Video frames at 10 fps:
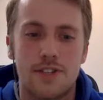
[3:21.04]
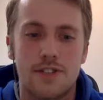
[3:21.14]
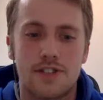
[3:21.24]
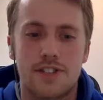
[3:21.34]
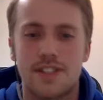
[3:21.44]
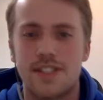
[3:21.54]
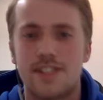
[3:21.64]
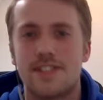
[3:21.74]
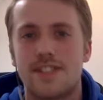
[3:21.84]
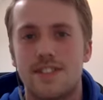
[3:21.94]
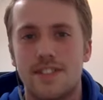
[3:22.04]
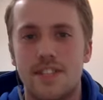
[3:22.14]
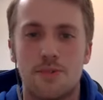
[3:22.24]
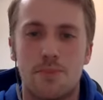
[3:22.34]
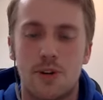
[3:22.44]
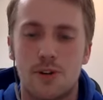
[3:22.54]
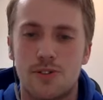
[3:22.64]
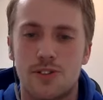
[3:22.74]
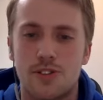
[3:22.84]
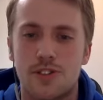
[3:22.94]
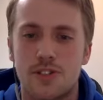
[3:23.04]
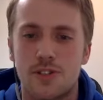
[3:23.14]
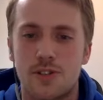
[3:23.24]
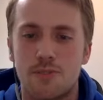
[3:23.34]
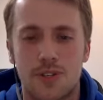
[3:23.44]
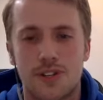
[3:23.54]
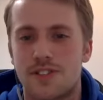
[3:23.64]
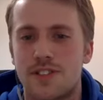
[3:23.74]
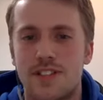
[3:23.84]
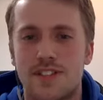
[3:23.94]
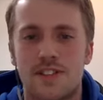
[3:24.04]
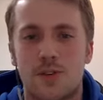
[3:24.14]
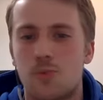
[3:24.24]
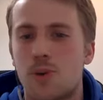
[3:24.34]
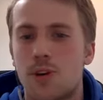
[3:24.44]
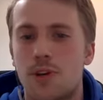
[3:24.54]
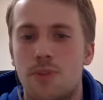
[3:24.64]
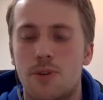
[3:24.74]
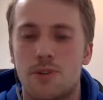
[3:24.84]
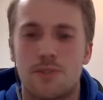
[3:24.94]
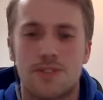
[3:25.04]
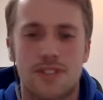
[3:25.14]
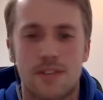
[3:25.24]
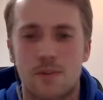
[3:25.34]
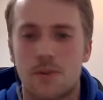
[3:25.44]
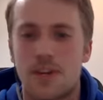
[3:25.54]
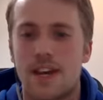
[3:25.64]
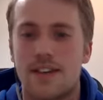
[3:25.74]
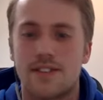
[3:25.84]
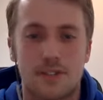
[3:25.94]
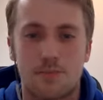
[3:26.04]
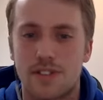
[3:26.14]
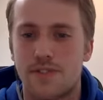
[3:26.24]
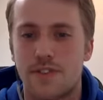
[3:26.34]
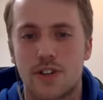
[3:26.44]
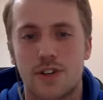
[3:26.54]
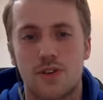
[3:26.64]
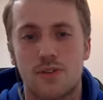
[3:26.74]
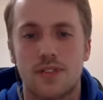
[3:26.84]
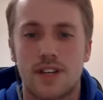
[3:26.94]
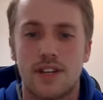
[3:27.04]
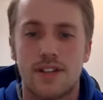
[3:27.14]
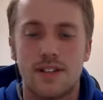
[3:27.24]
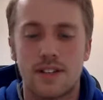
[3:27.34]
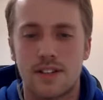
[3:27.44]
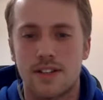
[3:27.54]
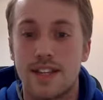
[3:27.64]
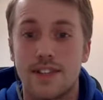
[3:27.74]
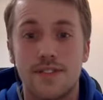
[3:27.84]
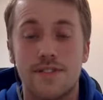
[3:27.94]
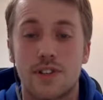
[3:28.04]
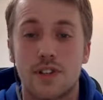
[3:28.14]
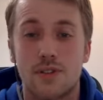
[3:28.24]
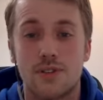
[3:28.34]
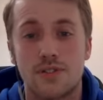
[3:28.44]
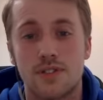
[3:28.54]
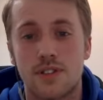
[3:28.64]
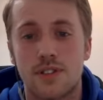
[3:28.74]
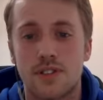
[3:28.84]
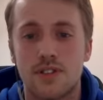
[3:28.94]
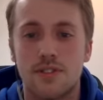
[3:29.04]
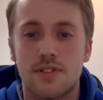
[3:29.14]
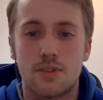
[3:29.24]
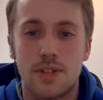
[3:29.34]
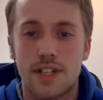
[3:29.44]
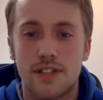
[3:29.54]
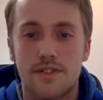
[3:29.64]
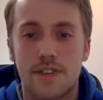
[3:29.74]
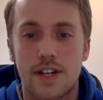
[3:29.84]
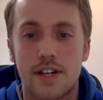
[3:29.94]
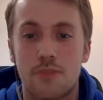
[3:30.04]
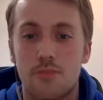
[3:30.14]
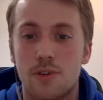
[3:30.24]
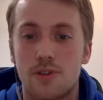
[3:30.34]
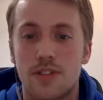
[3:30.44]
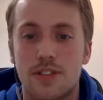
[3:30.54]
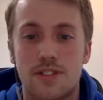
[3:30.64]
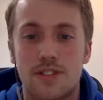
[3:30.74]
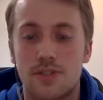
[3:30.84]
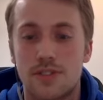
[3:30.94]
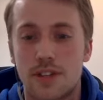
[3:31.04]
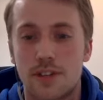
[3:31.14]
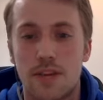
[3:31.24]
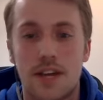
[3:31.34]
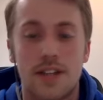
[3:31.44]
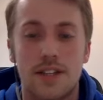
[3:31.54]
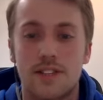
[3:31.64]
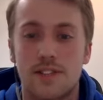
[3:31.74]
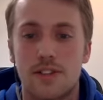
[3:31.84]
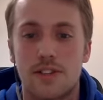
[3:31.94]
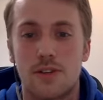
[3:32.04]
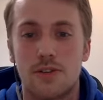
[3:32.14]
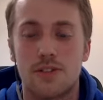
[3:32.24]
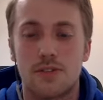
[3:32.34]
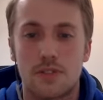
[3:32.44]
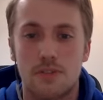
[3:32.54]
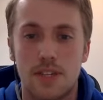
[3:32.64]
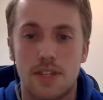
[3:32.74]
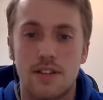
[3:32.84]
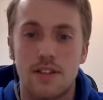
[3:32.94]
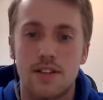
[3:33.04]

just this is the approach because there is not one approach because everyone has specific goals and different goals. So we need to find an approach that suits them and it's not always going to be